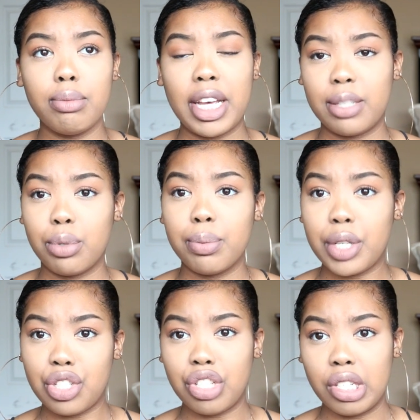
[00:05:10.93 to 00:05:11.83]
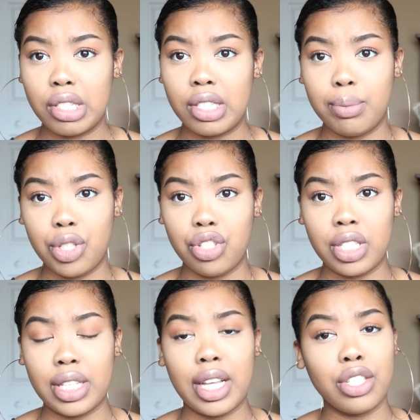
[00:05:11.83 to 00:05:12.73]
passport pictures and
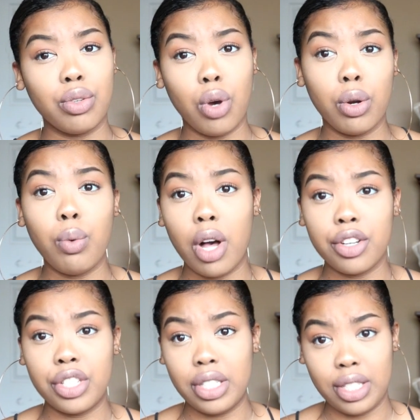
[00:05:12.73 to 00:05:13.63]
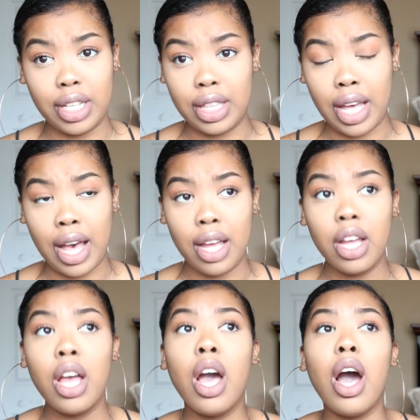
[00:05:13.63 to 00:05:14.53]
pictures like that. So go to Walgreens to get that.
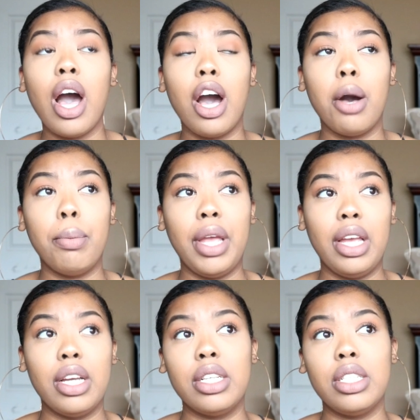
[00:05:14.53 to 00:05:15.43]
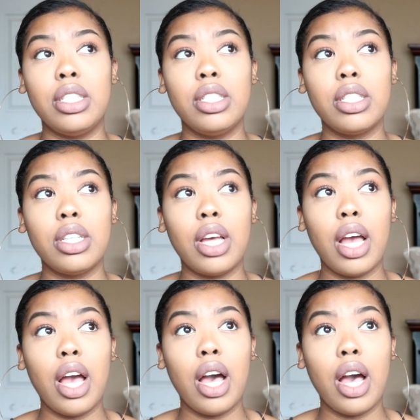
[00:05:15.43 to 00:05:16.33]
And
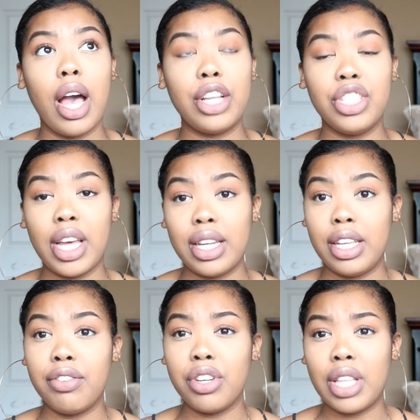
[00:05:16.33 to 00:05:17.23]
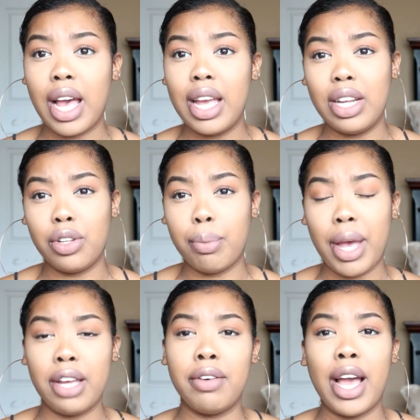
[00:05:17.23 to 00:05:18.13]
I just had to give her that, and on the
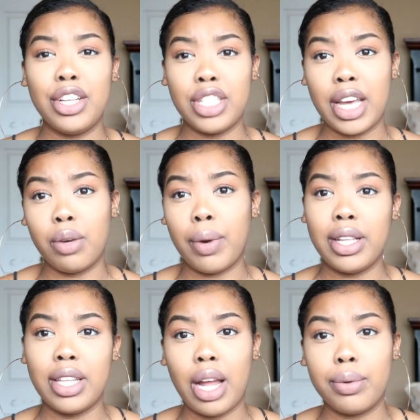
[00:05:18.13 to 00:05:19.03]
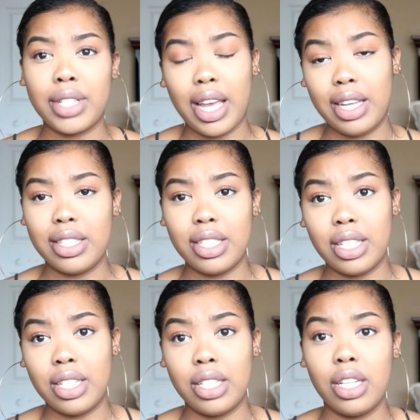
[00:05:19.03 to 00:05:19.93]
back of it I just had to write that I was
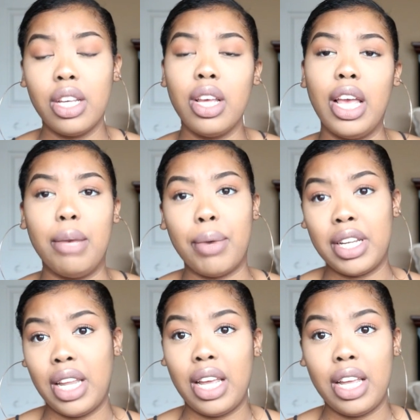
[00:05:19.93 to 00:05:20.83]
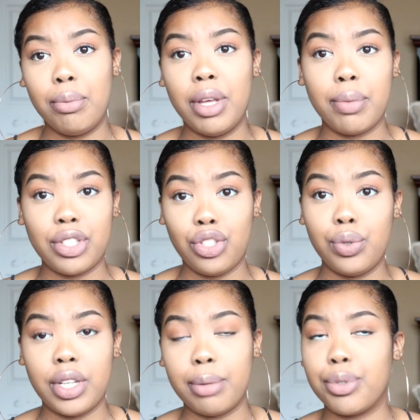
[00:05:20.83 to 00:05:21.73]
ASN and my name and my
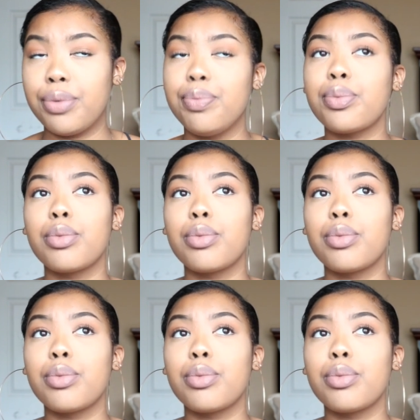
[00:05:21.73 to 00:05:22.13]
student number,